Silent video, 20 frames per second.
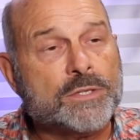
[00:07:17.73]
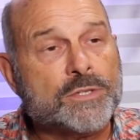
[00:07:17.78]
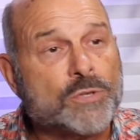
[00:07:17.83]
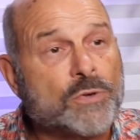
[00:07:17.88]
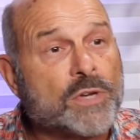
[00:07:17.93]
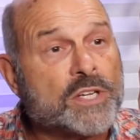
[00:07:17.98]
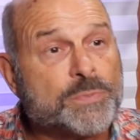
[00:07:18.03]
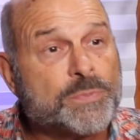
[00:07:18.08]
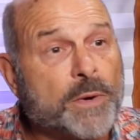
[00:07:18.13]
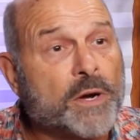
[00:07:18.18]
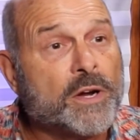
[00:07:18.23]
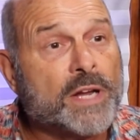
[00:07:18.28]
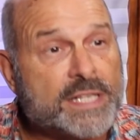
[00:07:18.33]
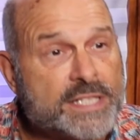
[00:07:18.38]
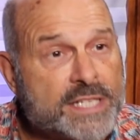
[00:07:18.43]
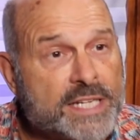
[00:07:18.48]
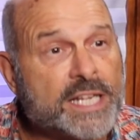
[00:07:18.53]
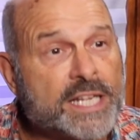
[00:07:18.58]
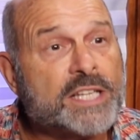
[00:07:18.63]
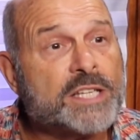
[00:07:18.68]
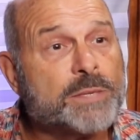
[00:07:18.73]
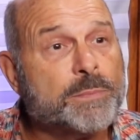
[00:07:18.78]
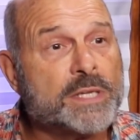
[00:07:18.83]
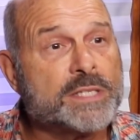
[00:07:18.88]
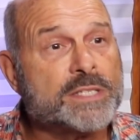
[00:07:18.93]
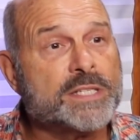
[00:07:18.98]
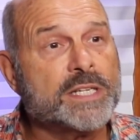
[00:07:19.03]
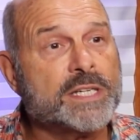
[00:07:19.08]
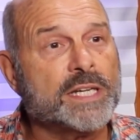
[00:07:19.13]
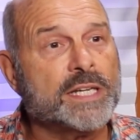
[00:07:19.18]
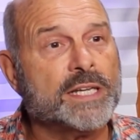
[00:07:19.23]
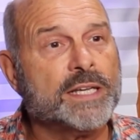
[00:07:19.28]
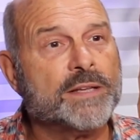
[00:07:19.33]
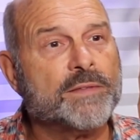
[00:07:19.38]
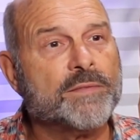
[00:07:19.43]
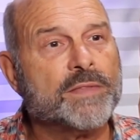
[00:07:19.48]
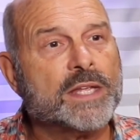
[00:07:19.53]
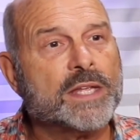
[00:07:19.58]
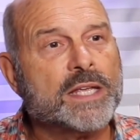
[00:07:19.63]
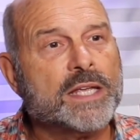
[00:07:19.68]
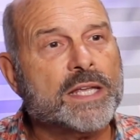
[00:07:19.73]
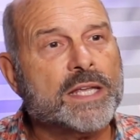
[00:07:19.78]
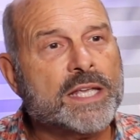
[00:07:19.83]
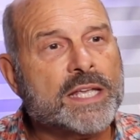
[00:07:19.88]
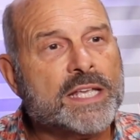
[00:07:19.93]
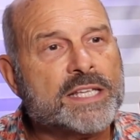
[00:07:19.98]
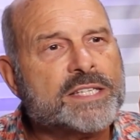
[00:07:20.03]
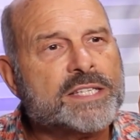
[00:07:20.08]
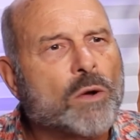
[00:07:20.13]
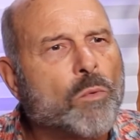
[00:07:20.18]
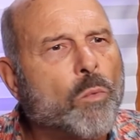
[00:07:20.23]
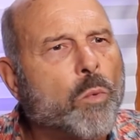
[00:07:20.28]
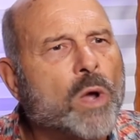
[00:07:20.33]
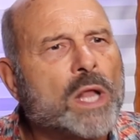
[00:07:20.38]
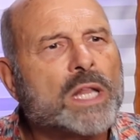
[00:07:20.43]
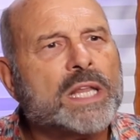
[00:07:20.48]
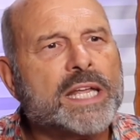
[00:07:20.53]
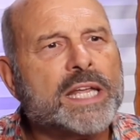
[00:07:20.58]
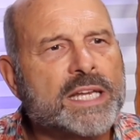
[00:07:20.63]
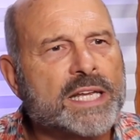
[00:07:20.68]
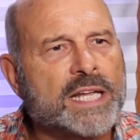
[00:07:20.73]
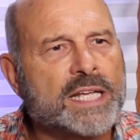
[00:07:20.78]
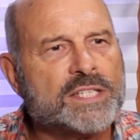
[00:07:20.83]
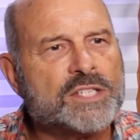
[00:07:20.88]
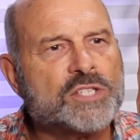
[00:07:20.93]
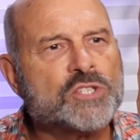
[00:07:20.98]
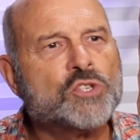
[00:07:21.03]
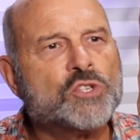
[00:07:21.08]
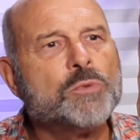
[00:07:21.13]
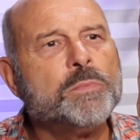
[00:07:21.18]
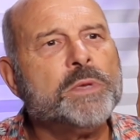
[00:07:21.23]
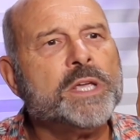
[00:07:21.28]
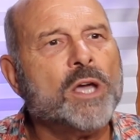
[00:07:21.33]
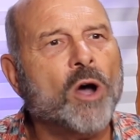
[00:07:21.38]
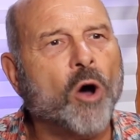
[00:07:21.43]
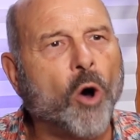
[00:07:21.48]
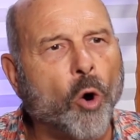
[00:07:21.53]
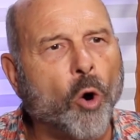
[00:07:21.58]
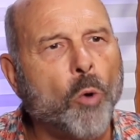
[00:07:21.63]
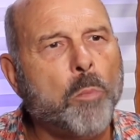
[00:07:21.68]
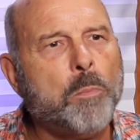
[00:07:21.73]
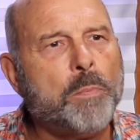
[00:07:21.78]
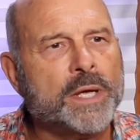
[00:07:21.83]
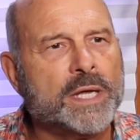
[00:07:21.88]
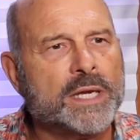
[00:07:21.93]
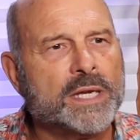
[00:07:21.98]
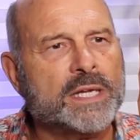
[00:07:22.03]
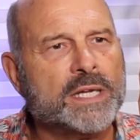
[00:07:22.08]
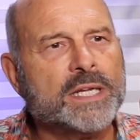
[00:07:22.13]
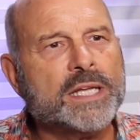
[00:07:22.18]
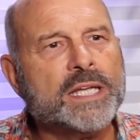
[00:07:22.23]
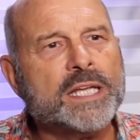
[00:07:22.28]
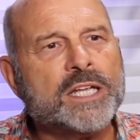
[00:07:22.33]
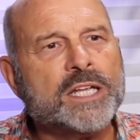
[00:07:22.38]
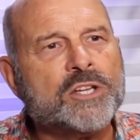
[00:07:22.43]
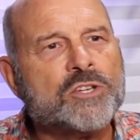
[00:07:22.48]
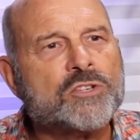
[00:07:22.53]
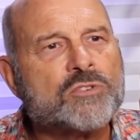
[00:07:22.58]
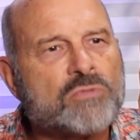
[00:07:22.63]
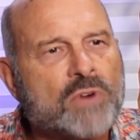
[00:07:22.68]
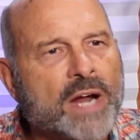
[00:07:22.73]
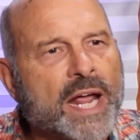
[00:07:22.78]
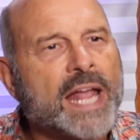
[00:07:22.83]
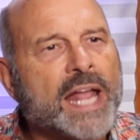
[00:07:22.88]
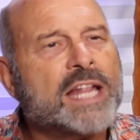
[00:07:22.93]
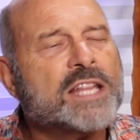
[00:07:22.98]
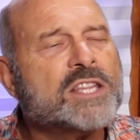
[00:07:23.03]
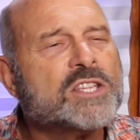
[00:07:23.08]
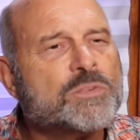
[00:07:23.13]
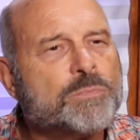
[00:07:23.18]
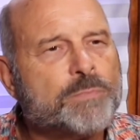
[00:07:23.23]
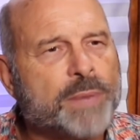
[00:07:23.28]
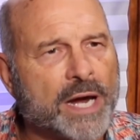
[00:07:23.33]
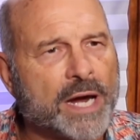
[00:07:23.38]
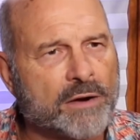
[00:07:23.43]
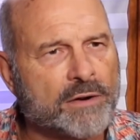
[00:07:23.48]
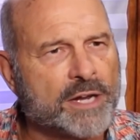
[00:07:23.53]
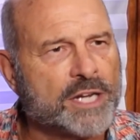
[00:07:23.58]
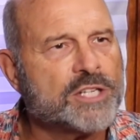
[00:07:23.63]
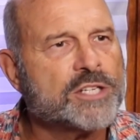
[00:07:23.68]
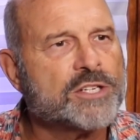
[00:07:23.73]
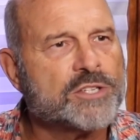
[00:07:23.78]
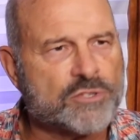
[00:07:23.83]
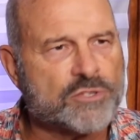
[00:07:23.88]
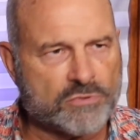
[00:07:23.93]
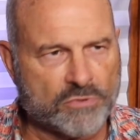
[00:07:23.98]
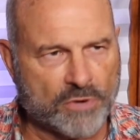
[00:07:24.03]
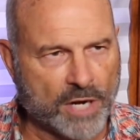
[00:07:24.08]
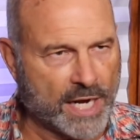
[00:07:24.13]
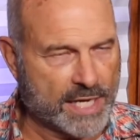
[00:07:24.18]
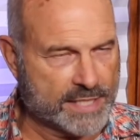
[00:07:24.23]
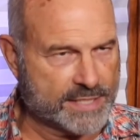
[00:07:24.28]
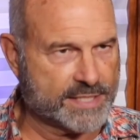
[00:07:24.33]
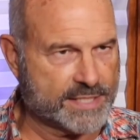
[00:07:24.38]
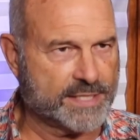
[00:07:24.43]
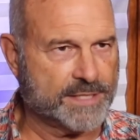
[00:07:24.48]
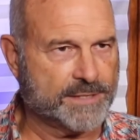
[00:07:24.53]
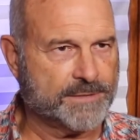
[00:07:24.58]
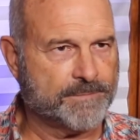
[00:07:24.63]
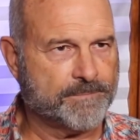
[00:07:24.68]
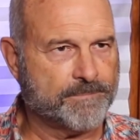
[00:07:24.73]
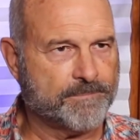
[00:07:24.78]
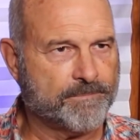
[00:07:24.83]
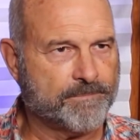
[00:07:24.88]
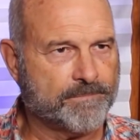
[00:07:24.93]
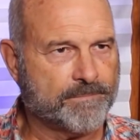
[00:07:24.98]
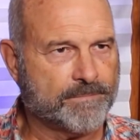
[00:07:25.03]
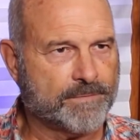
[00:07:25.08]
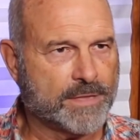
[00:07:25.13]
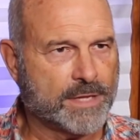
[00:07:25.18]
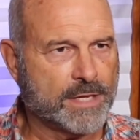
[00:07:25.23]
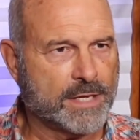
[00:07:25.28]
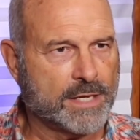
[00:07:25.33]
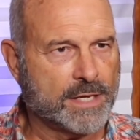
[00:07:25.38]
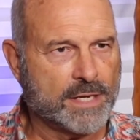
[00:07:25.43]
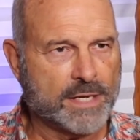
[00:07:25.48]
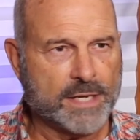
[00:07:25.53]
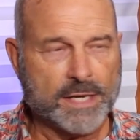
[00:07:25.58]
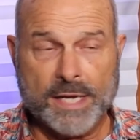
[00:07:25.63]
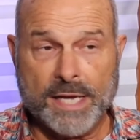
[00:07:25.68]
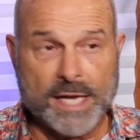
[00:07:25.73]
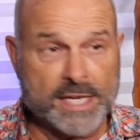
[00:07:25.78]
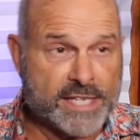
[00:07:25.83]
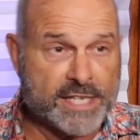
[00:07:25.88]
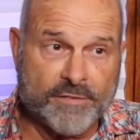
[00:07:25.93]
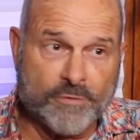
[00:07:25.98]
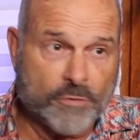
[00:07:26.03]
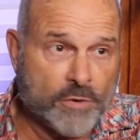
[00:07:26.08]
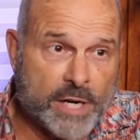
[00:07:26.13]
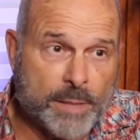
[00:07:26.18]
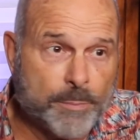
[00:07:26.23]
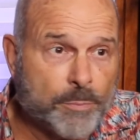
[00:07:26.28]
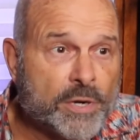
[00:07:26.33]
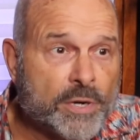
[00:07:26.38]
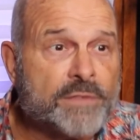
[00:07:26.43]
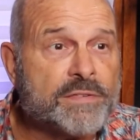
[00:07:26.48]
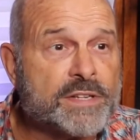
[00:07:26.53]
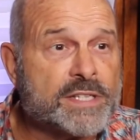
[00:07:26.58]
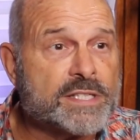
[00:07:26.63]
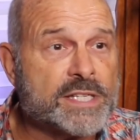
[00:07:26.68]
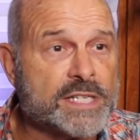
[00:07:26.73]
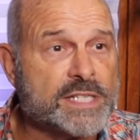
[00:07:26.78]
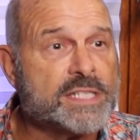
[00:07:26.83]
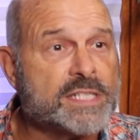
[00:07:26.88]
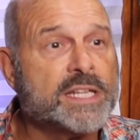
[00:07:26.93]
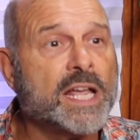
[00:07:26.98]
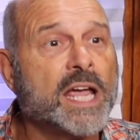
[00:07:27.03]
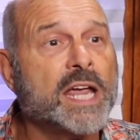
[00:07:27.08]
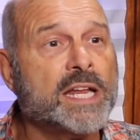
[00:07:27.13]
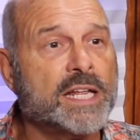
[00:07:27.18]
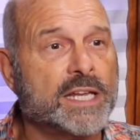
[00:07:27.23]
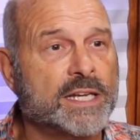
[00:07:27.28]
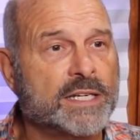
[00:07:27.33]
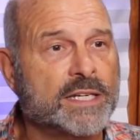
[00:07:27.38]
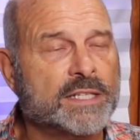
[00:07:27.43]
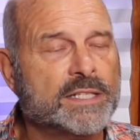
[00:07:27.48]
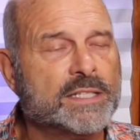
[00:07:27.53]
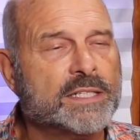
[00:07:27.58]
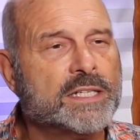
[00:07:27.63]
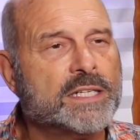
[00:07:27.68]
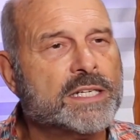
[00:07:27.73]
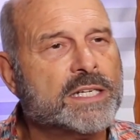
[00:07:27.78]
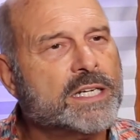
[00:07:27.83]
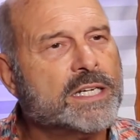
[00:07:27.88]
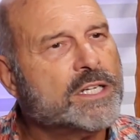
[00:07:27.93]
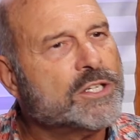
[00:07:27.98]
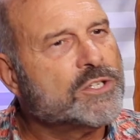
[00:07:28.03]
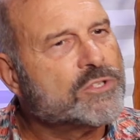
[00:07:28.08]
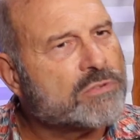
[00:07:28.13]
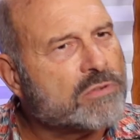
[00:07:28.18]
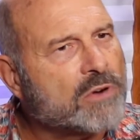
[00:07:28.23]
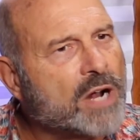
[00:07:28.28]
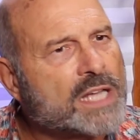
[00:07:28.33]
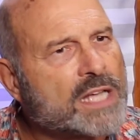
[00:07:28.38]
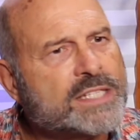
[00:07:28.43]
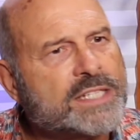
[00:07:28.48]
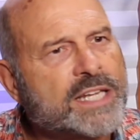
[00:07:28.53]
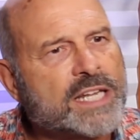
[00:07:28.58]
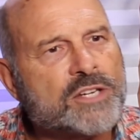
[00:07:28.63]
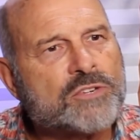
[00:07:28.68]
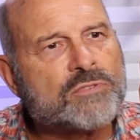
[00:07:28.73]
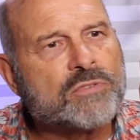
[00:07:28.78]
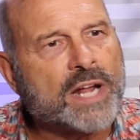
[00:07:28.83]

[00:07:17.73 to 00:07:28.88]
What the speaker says: To experience intimacy is a willingness to be open in transparent trust. As I've already previously stated, trust and